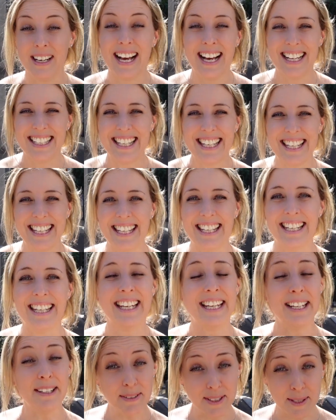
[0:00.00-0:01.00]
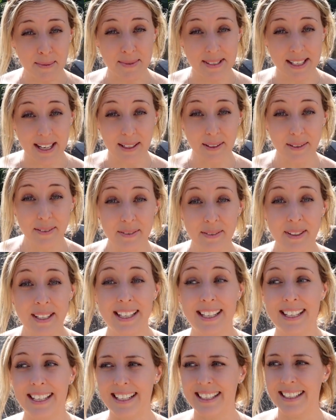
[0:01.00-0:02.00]
And he killed himself
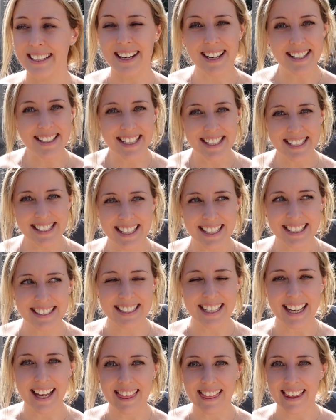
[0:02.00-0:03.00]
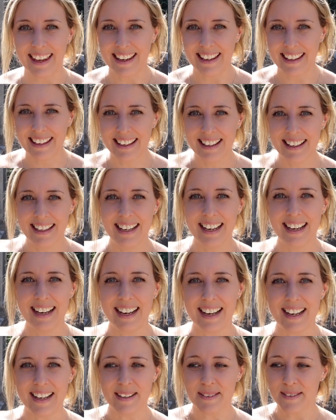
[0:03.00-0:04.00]
in 1960, I think,
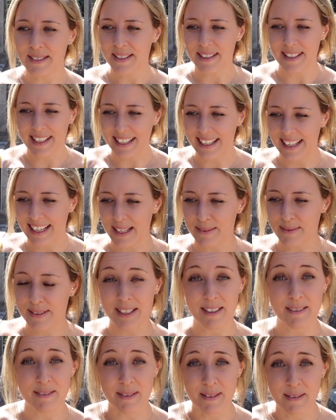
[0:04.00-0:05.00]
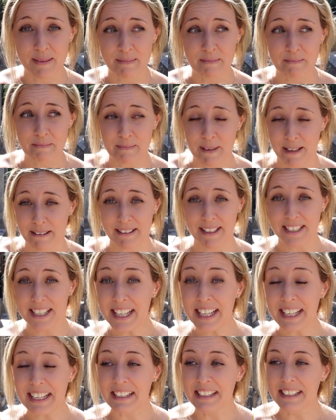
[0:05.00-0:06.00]
so that he could get himself buried
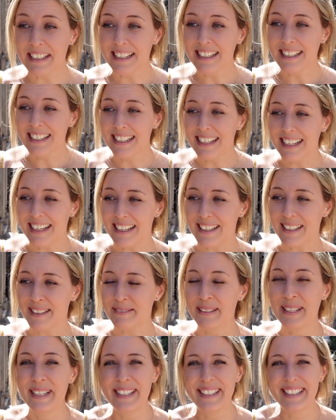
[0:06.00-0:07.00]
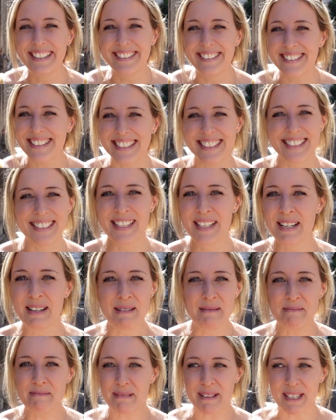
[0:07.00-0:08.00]
here, which is
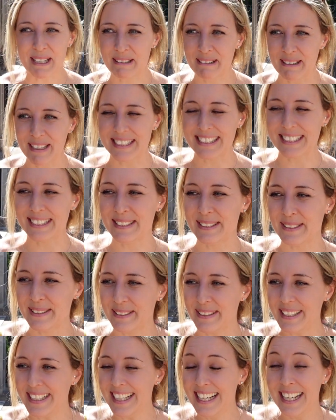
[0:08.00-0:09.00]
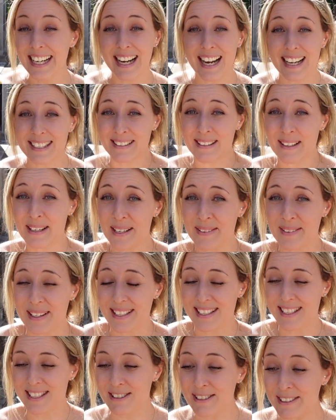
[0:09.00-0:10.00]
a pretty crazy story. I don't know if
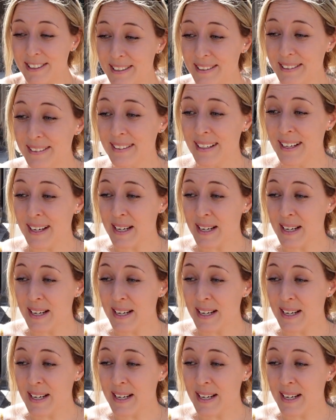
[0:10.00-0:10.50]
that's true,